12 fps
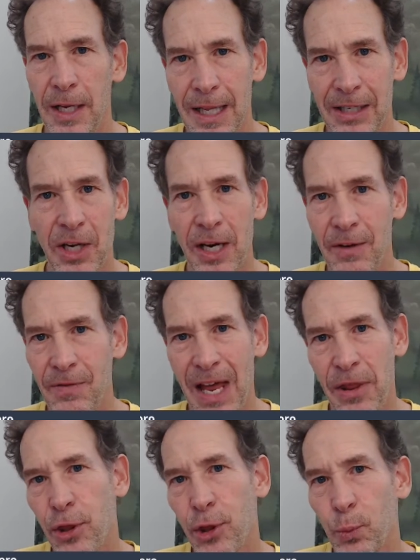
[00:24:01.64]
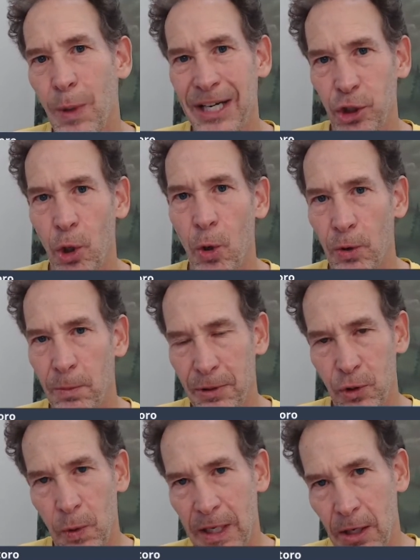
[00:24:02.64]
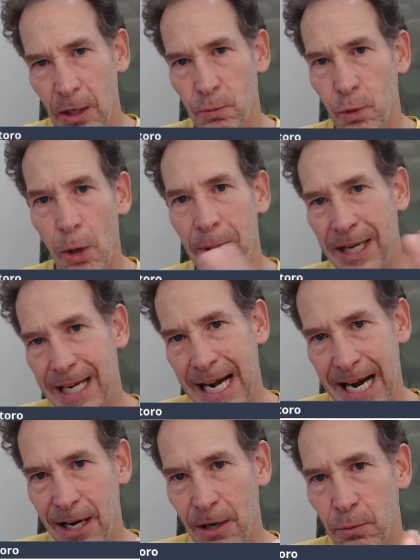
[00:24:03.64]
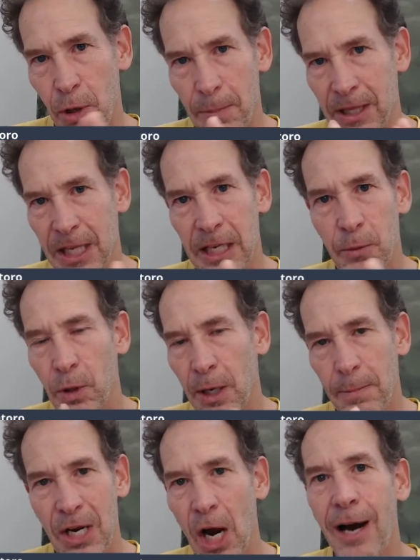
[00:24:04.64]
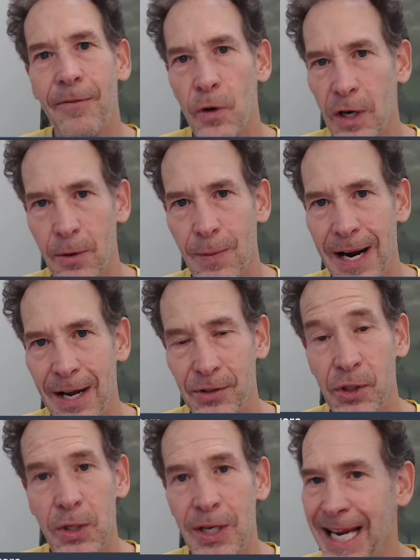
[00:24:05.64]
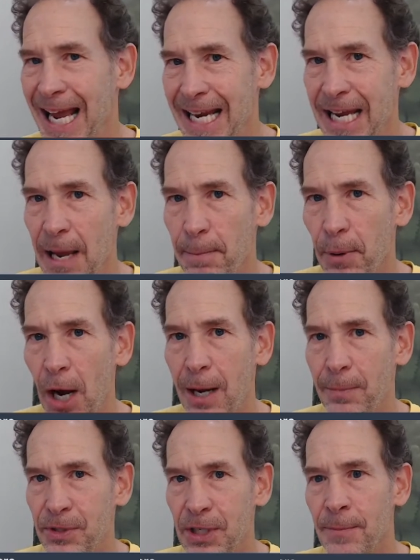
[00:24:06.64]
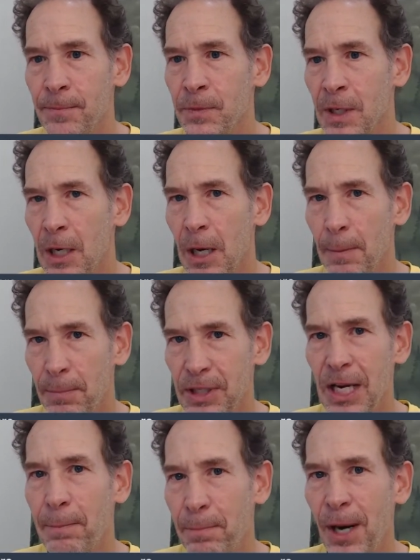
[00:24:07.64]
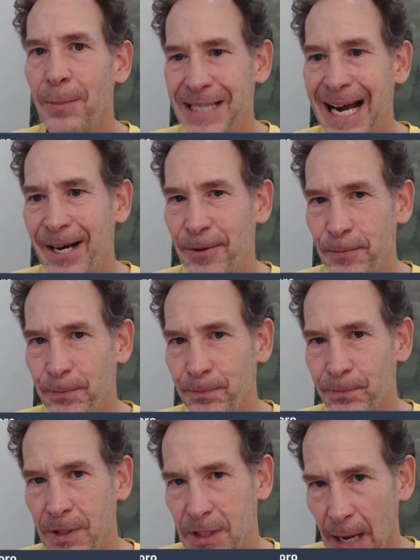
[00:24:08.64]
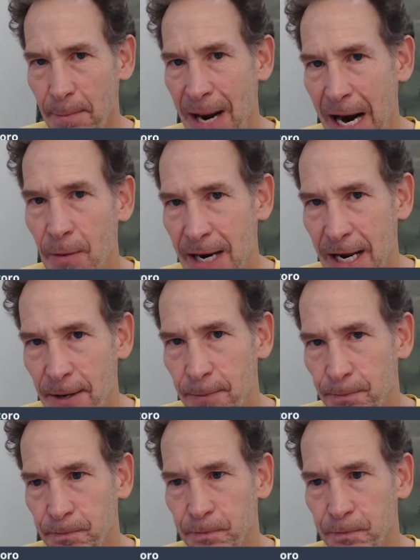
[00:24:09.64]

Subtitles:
That's kind of that threshold between aerobic and anaerobic that you want to be hovering around. So you can get pumped, but not pumped out, not powered out.